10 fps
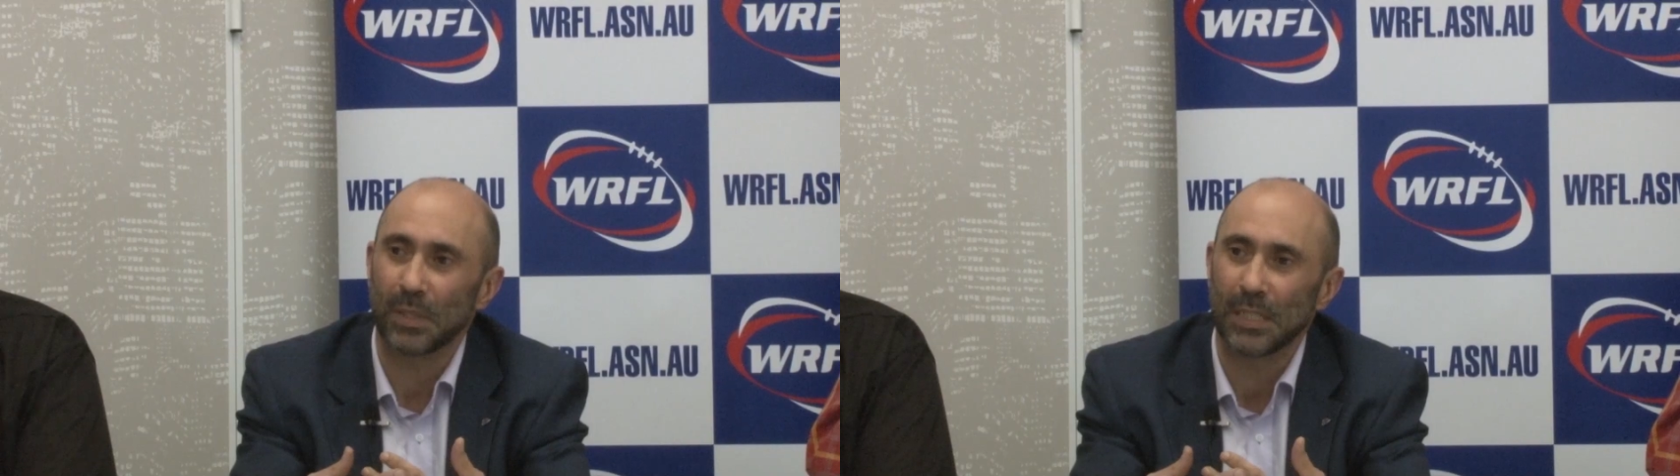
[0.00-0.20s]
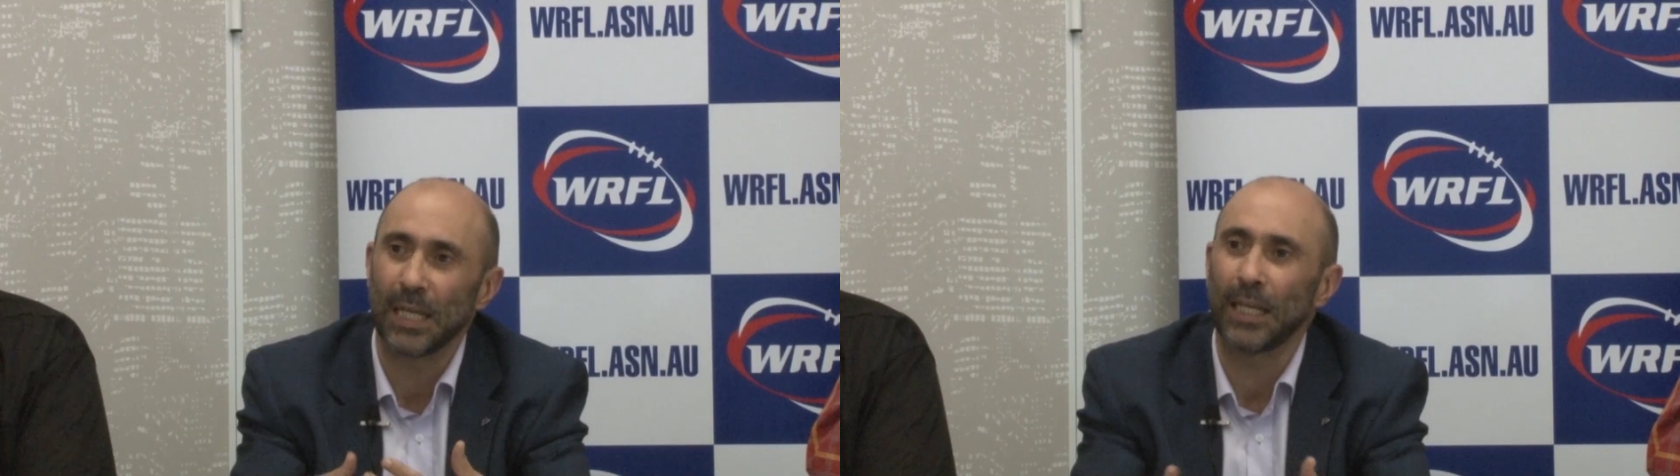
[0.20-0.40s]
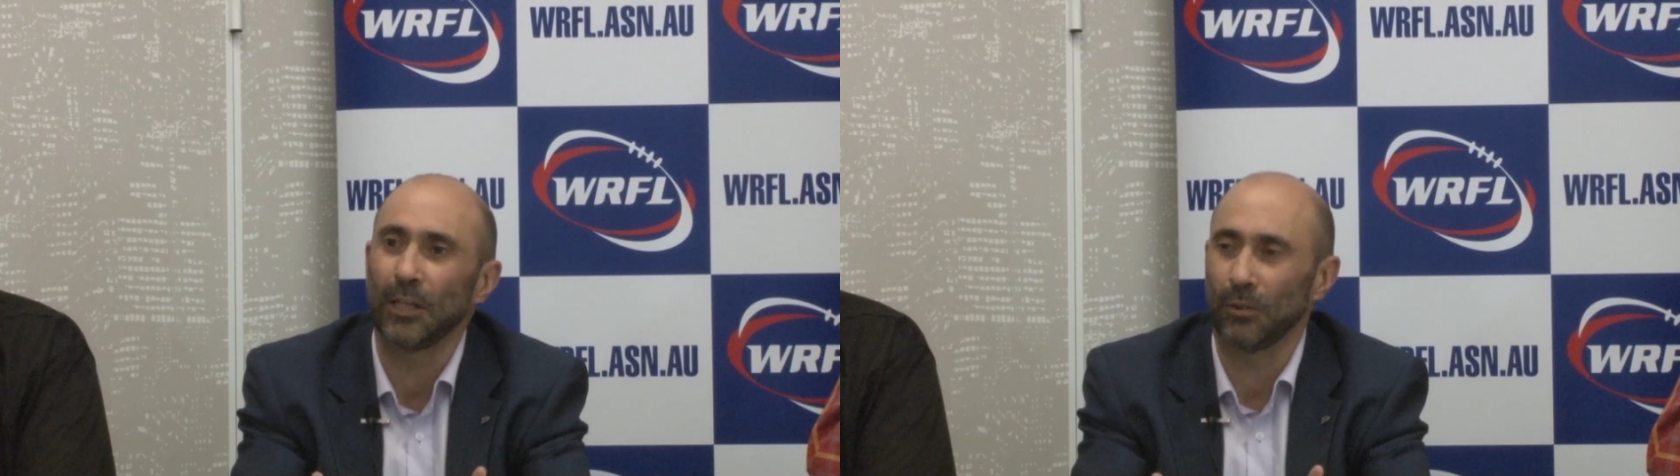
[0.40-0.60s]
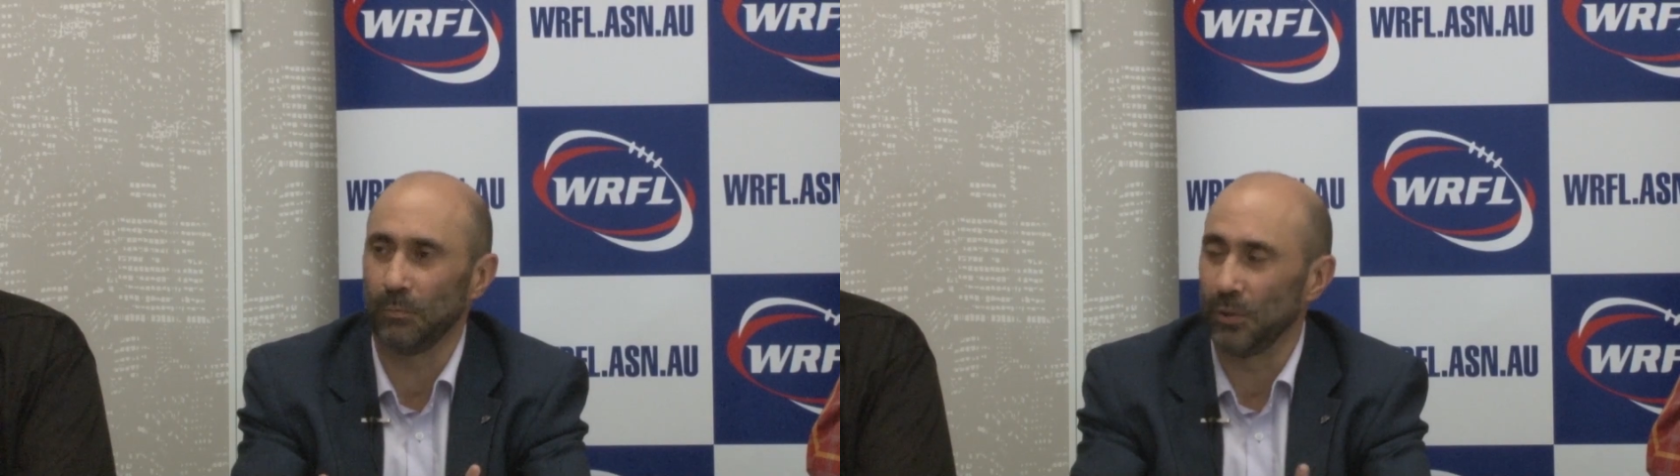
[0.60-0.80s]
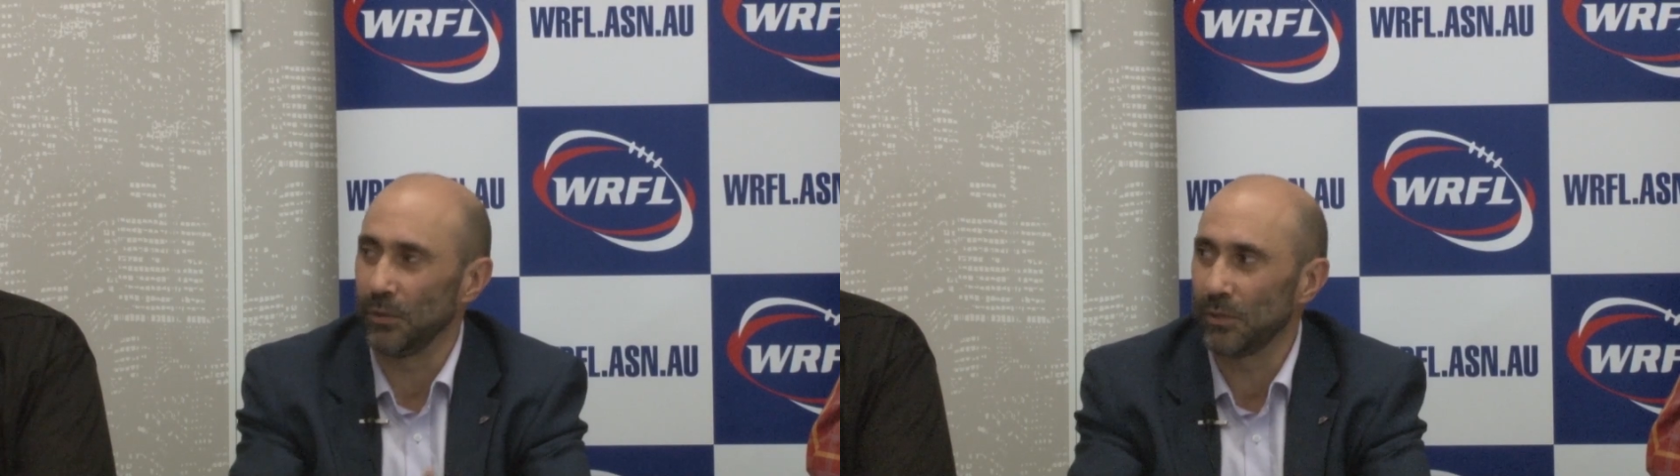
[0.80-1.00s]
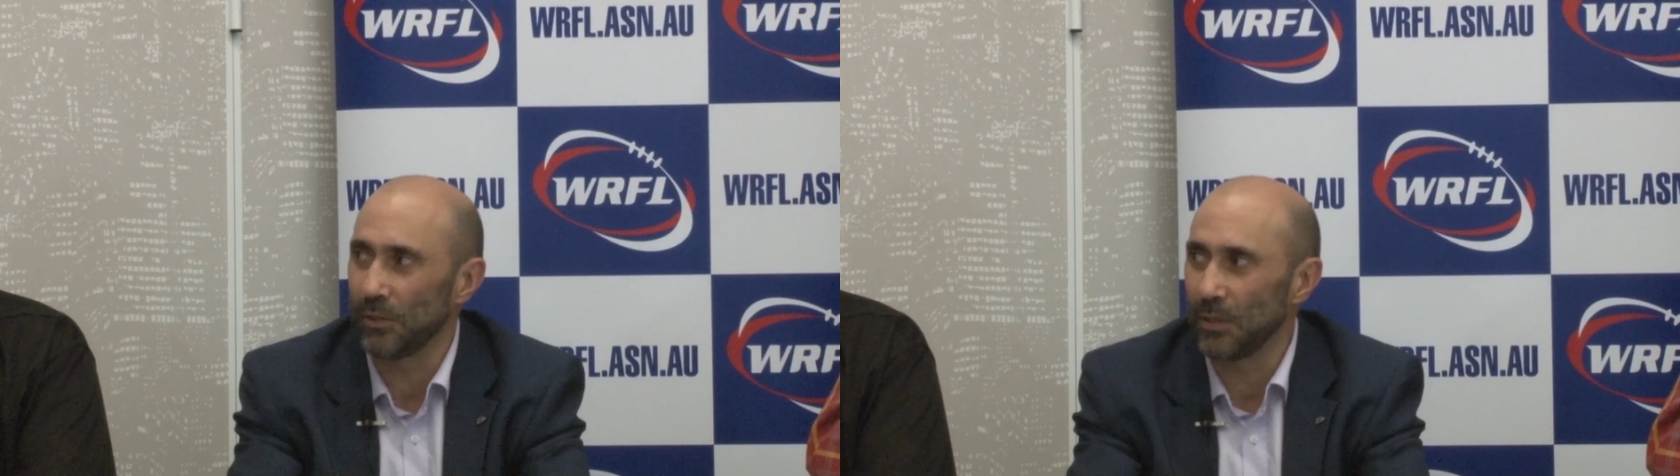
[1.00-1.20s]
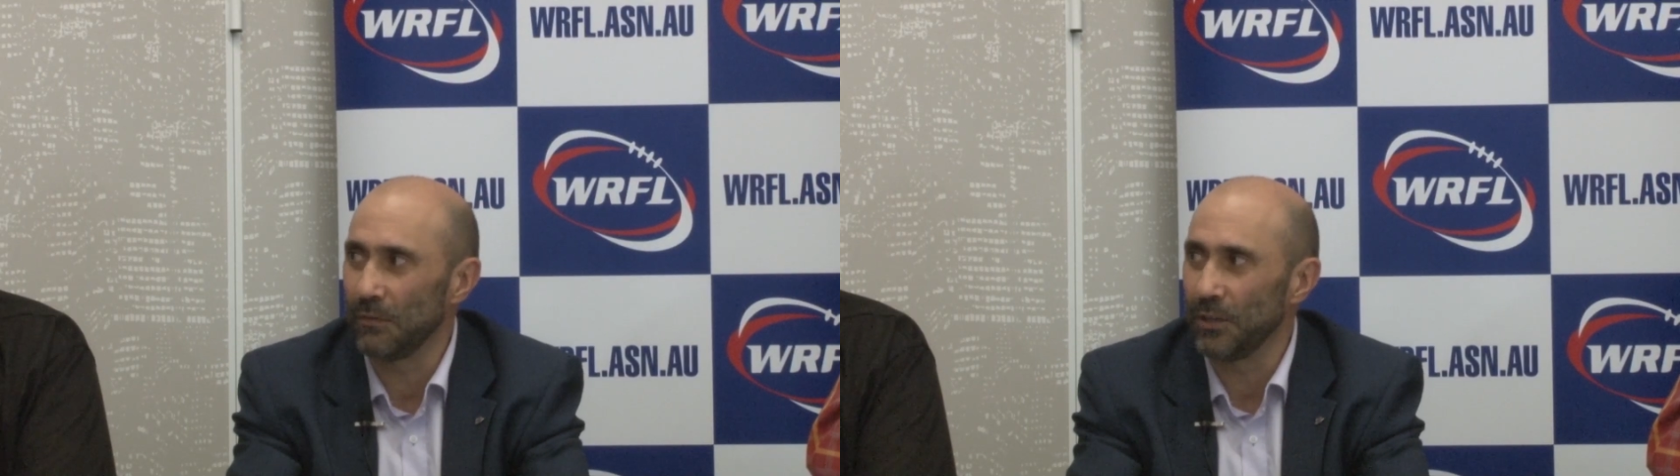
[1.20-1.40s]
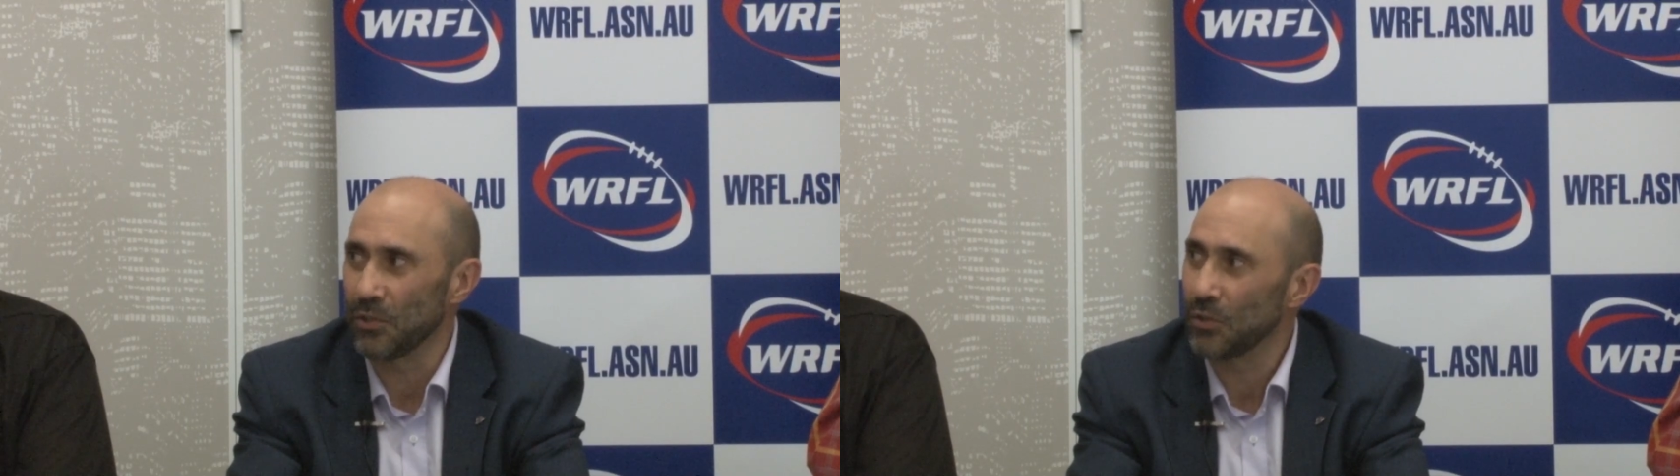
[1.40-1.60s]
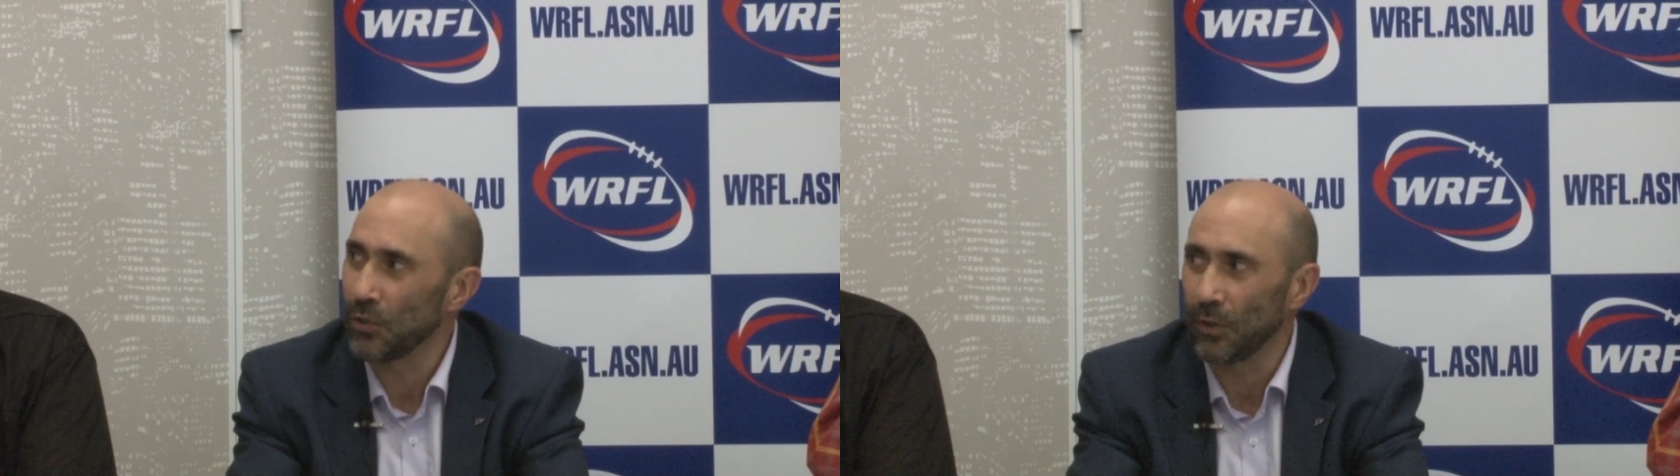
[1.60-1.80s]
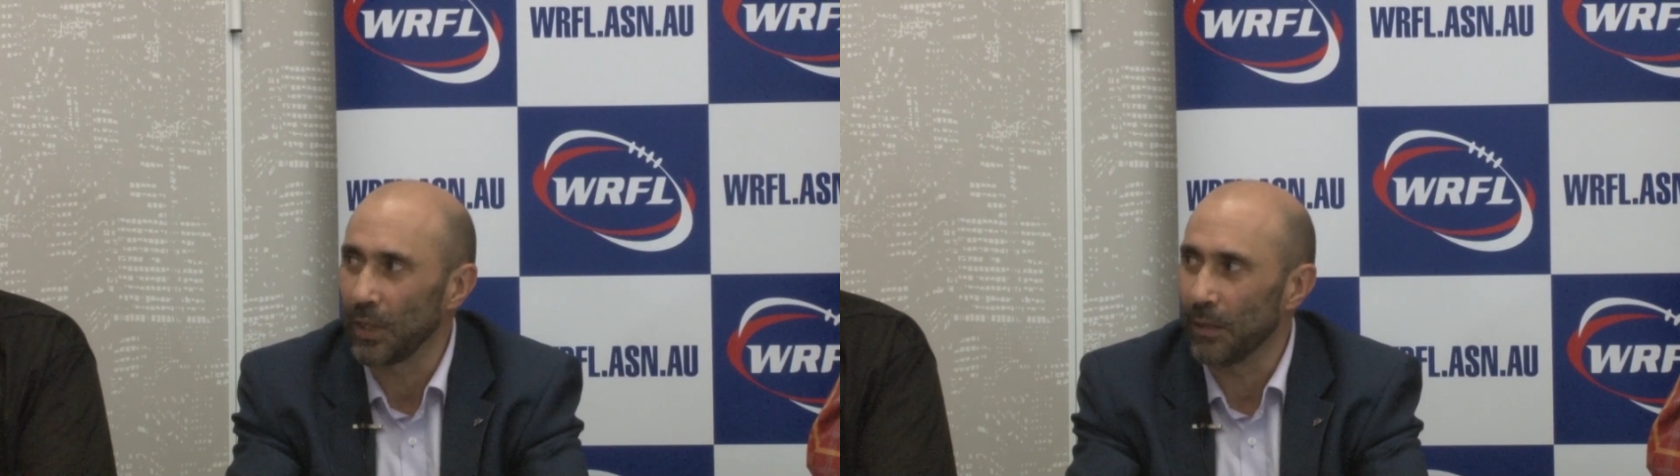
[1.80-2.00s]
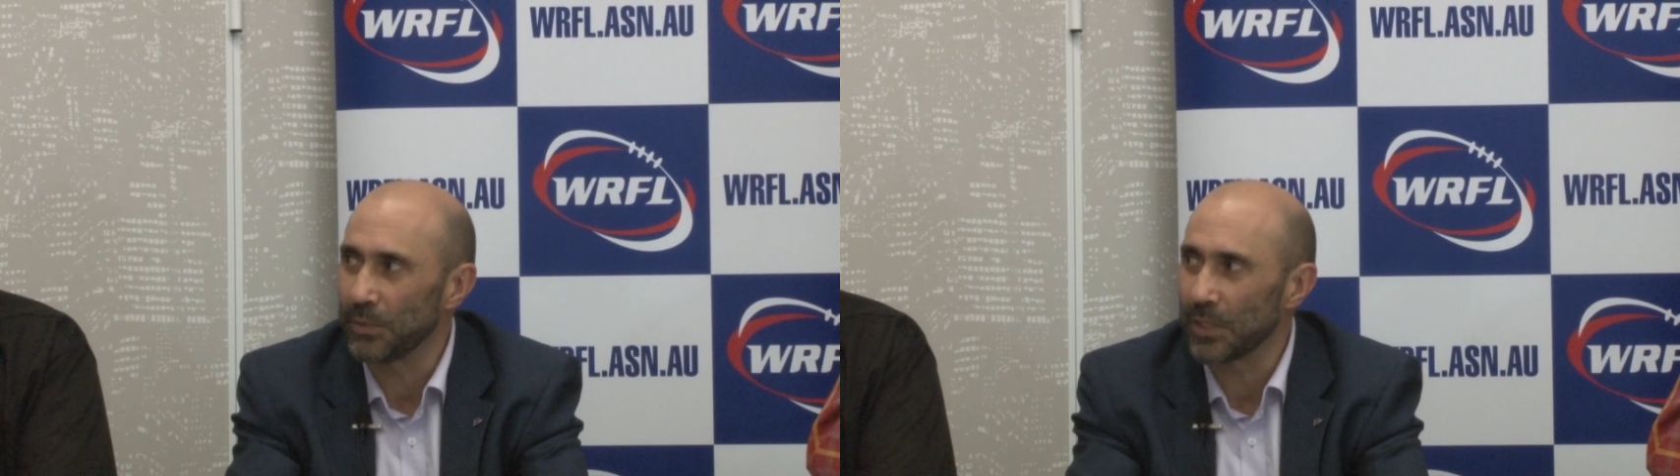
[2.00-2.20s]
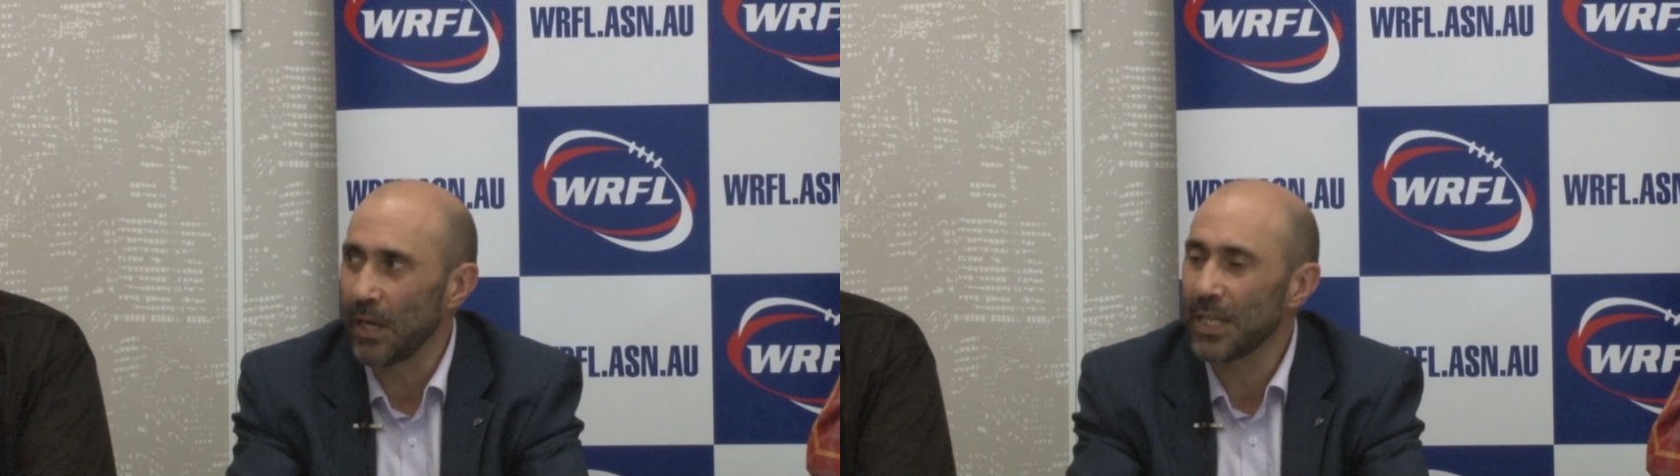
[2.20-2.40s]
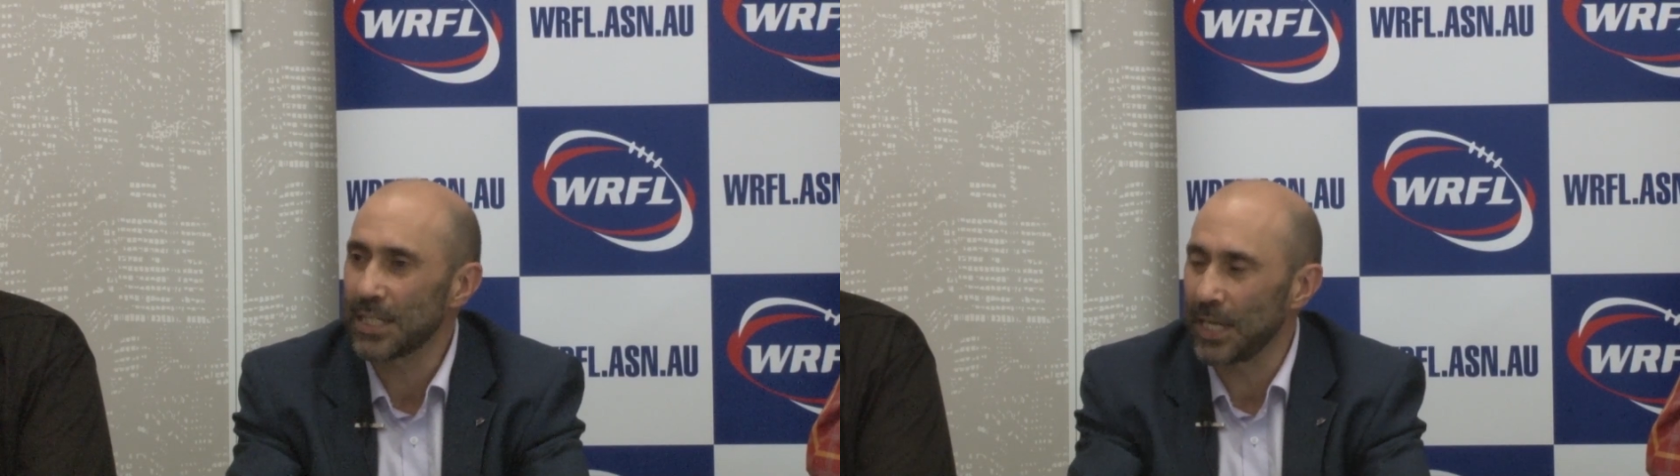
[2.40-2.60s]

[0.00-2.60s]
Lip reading: particular boon to the Division 2 clubs,